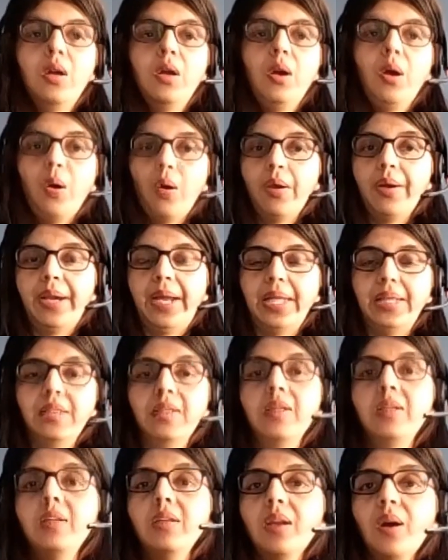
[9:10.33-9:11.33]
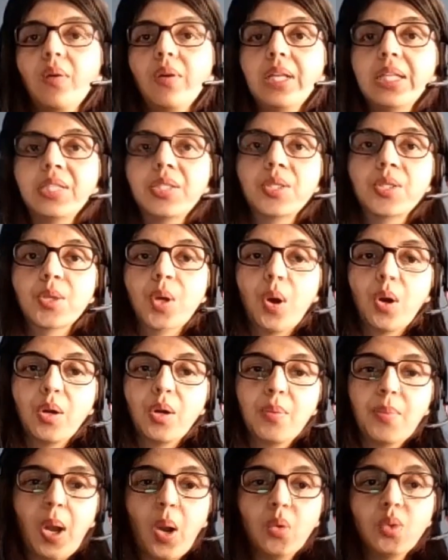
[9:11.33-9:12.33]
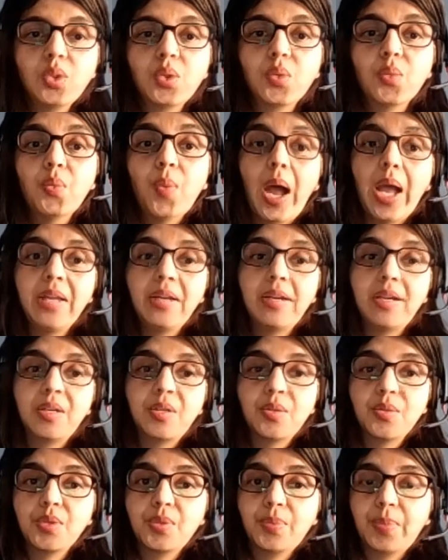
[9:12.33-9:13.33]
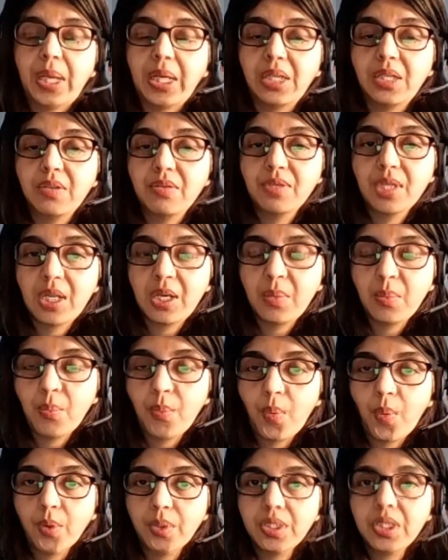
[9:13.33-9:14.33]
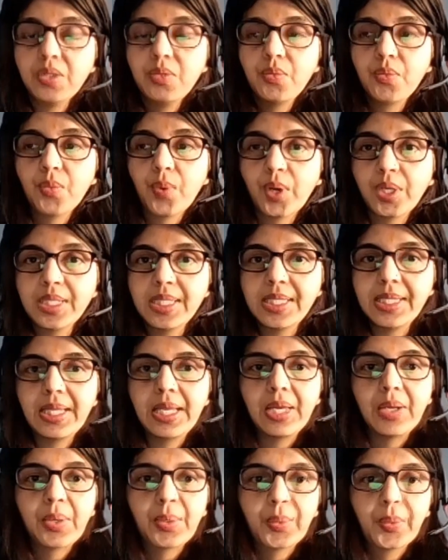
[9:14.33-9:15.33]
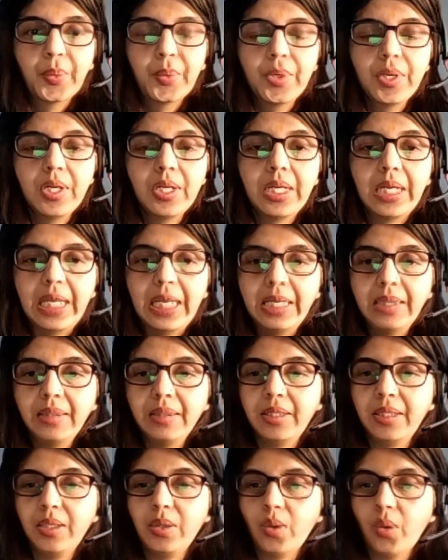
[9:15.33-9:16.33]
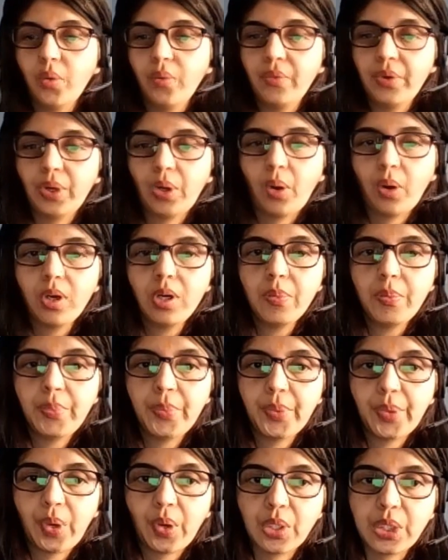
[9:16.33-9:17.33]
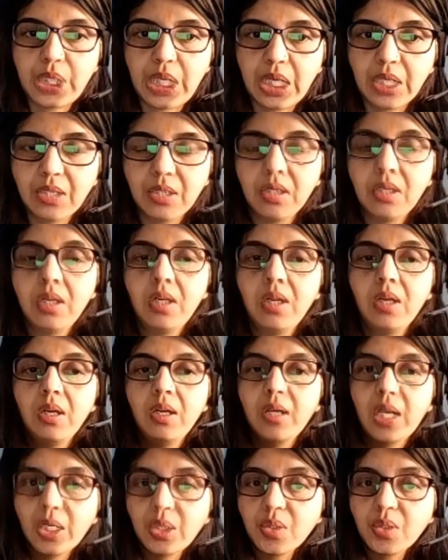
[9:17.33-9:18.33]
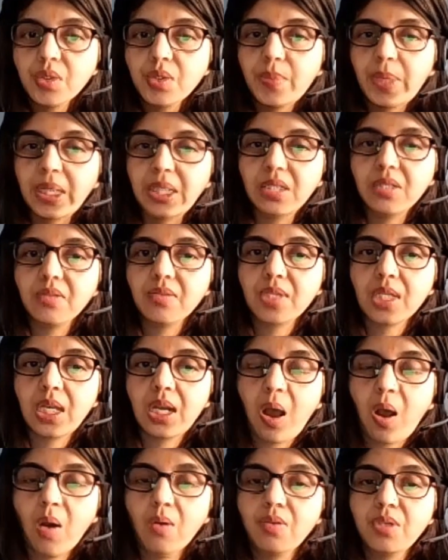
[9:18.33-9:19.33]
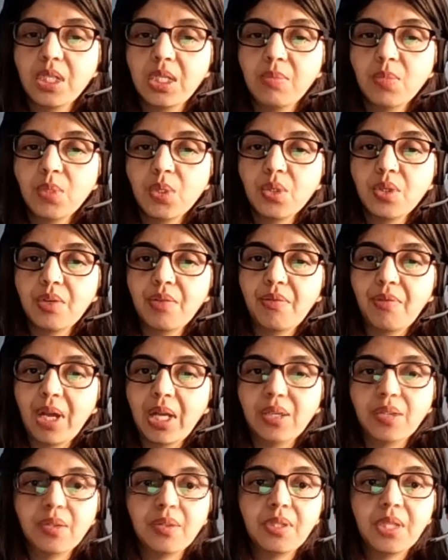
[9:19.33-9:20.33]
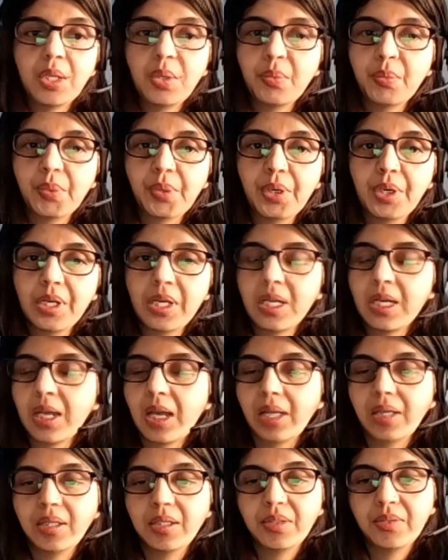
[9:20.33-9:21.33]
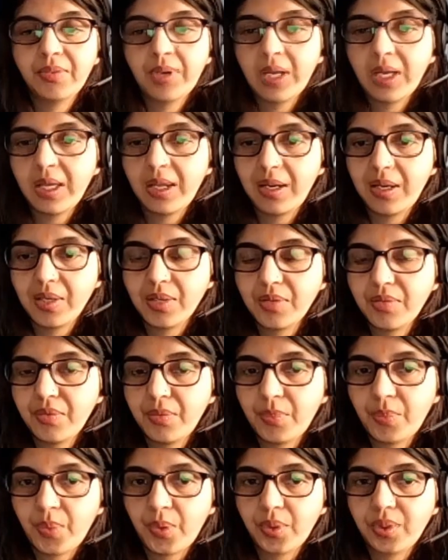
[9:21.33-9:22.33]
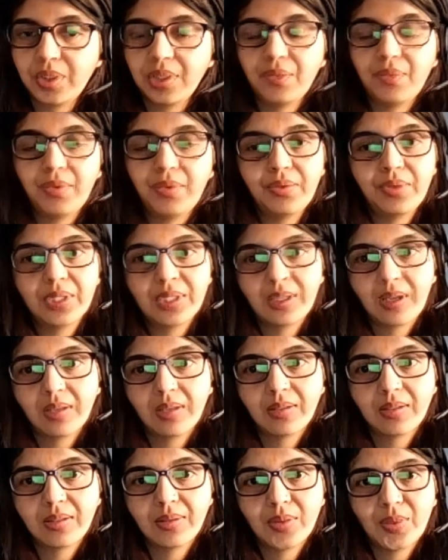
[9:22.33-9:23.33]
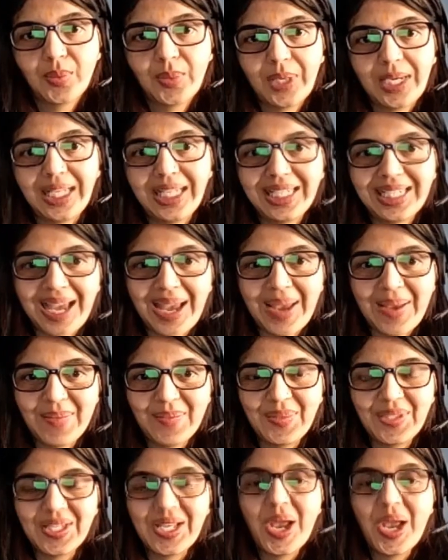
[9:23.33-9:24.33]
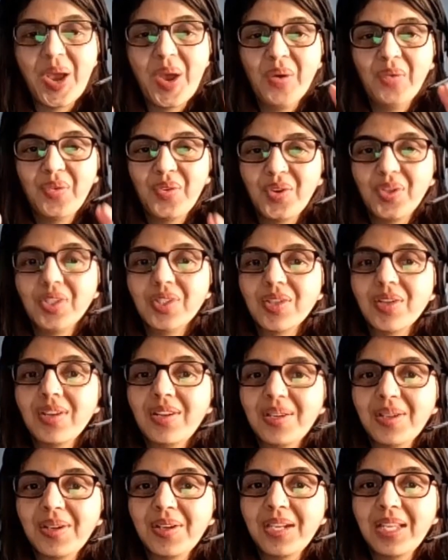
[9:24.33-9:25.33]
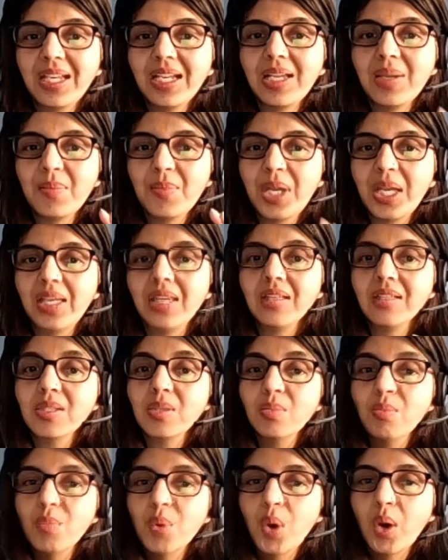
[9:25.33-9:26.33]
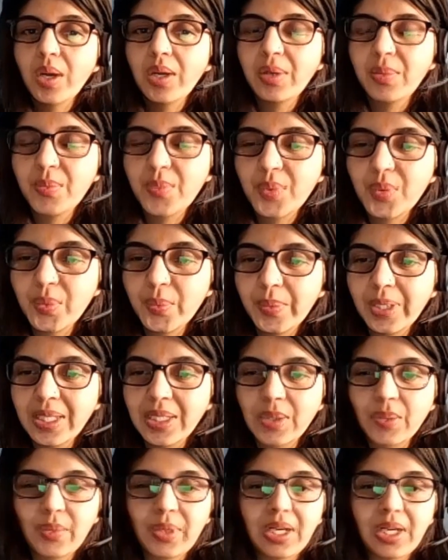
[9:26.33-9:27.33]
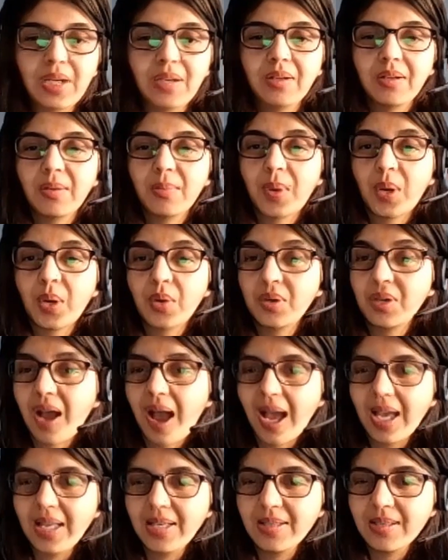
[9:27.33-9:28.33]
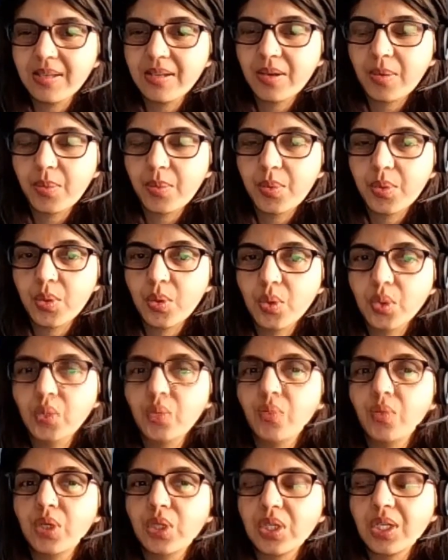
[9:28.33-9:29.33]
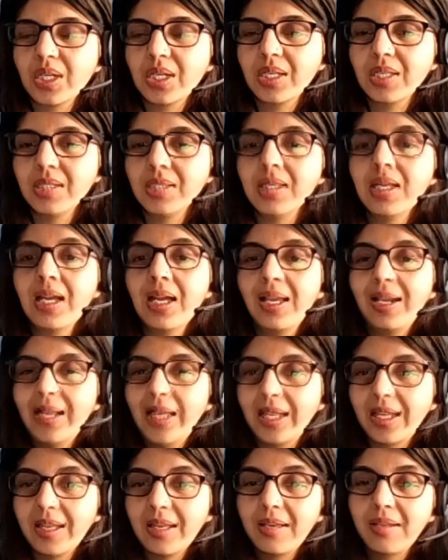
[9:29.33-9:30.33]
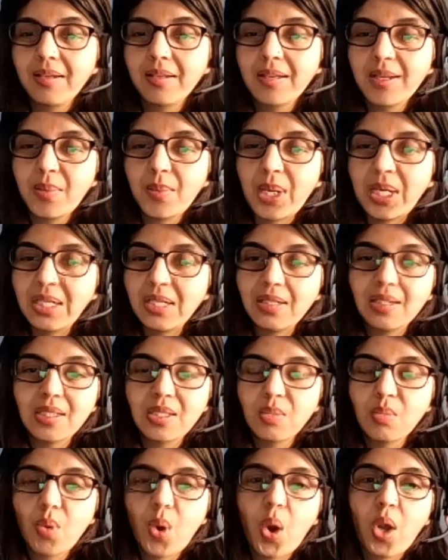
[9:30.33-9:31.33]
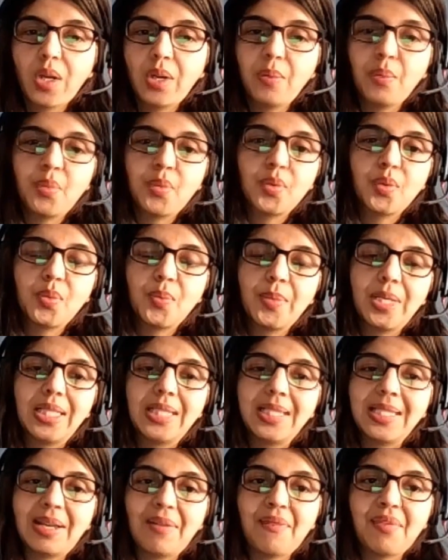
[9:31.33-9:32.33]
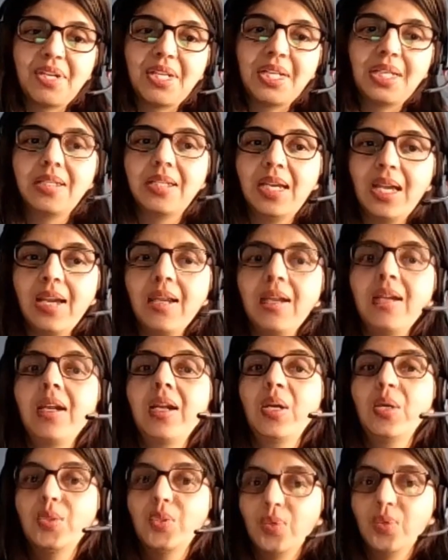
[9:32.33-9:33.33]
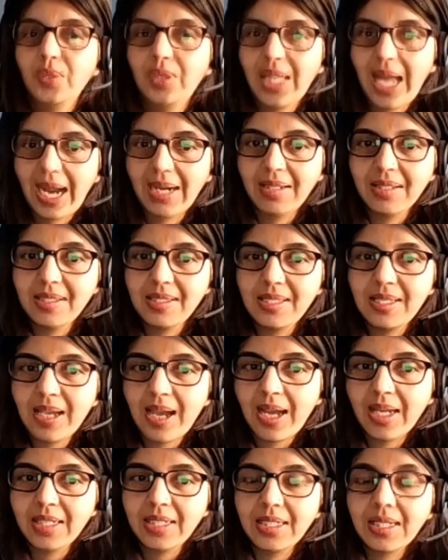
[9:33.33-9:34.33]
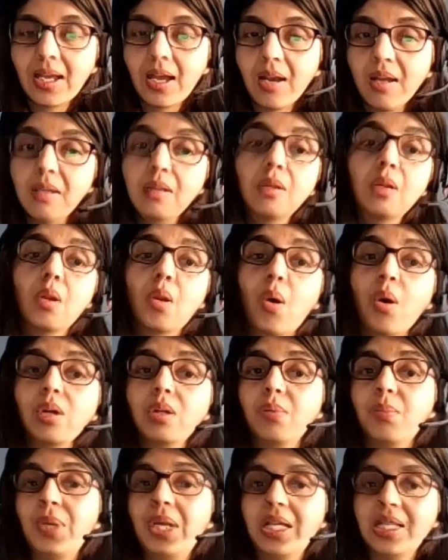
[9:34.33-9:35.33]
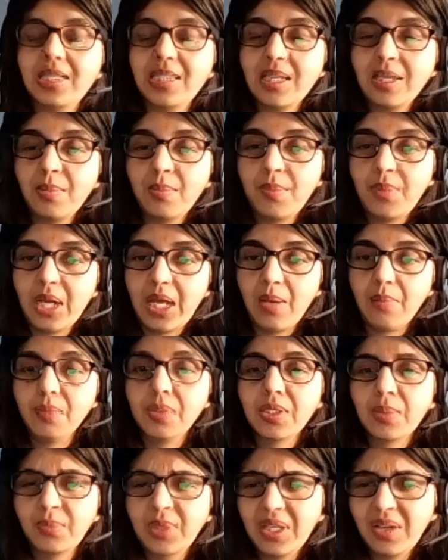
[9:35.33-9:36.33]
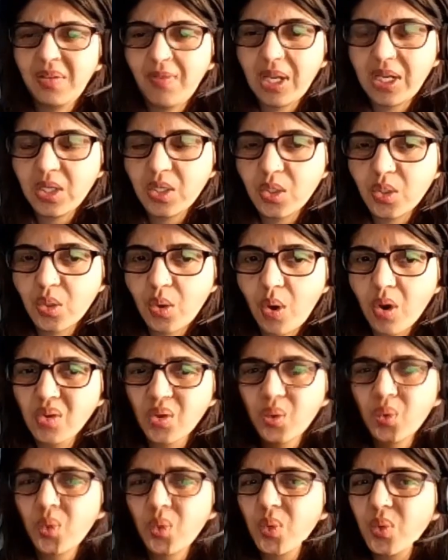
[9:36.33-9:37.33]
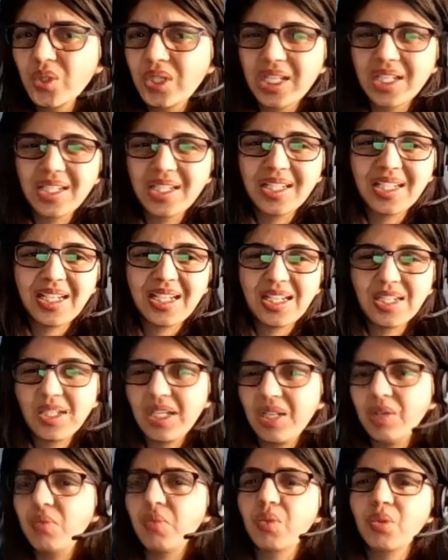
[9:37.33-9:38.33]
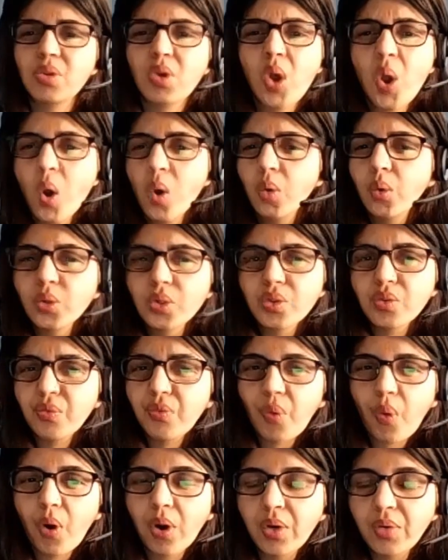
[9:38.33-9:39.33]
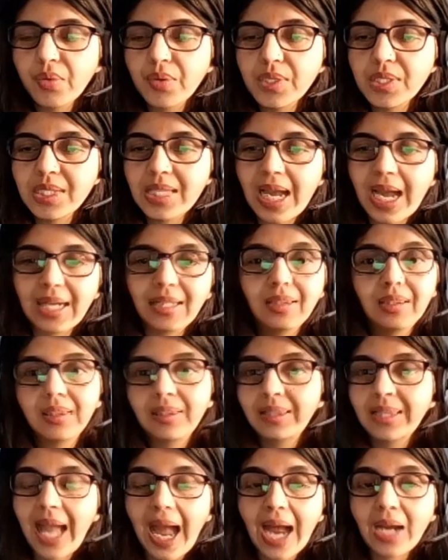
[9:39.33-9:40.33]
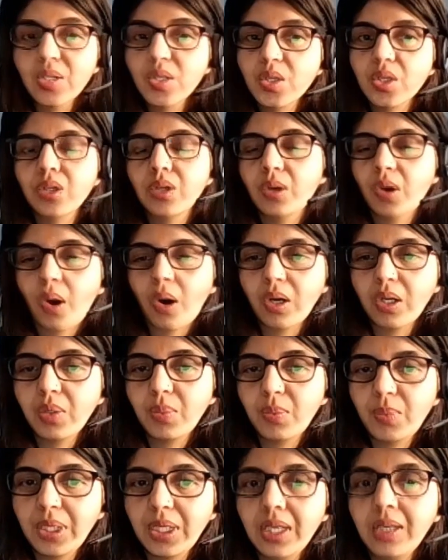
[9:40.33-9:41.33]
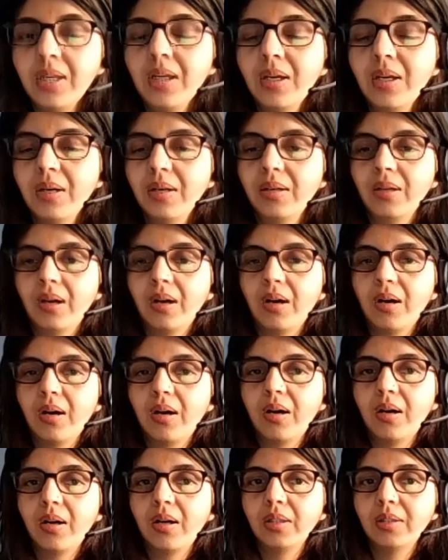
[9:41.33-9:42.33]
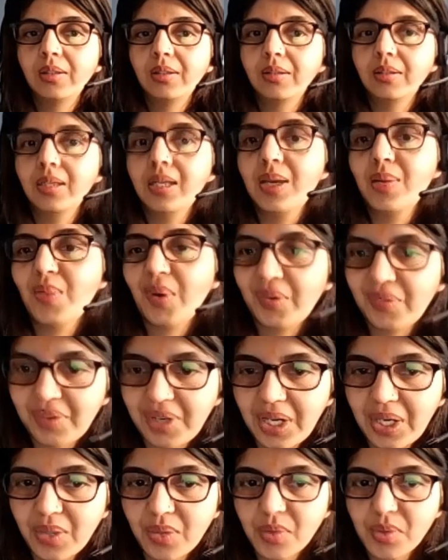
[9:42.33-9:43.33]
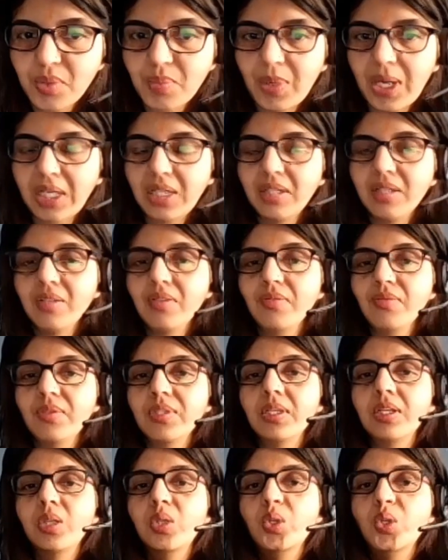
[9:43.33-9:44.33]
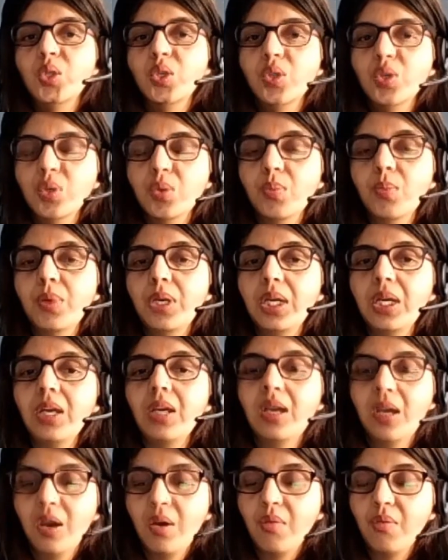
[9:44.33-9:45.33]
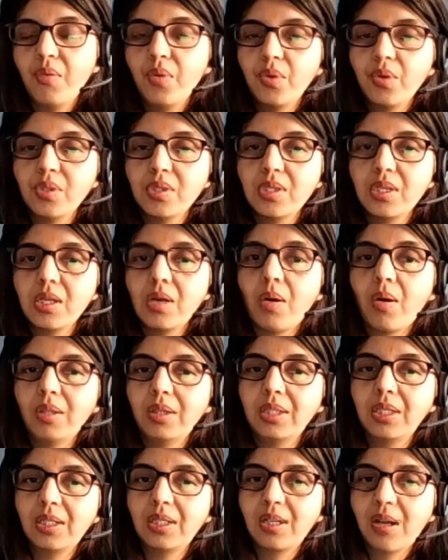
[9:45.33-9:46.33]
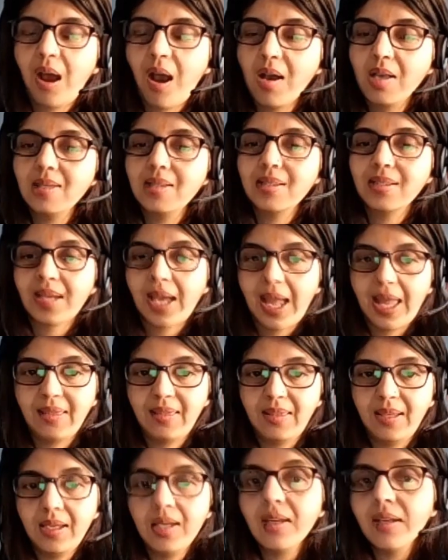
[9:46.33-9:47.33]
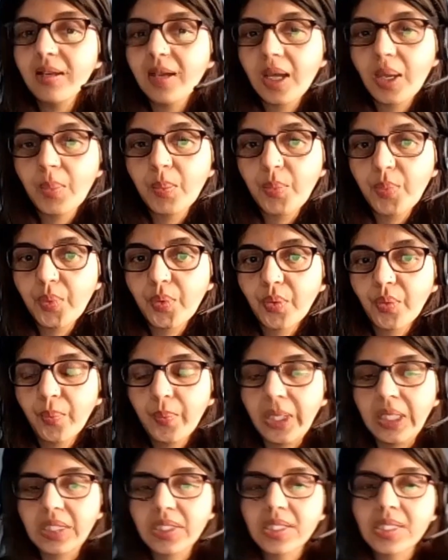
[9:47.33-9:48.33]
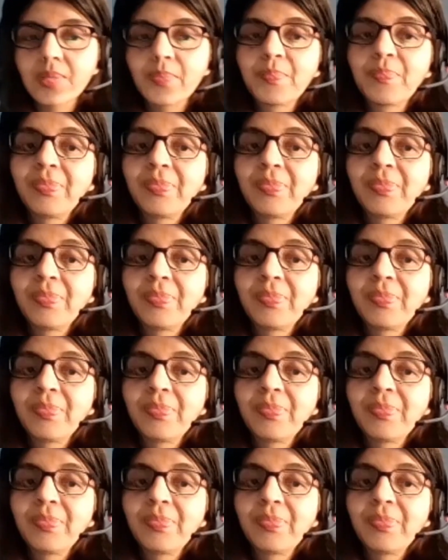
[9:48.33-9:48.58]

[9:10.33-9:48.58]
All right. Now let's talk about why retrospectives are important. What is their role in the overall project? Retrospectives allow team to reflect on their work and identify areas of importance. We've discussed it so many times. Focus on learning and making small improvements. We learn about Kaizen approach, which is like incremental small improvements every day. So that is the idea, and not placing blame. Something went wrong. Who did it? It was whose fault was that? That should not be the theme of retrospectives. It should be focusing on the task and the improvements.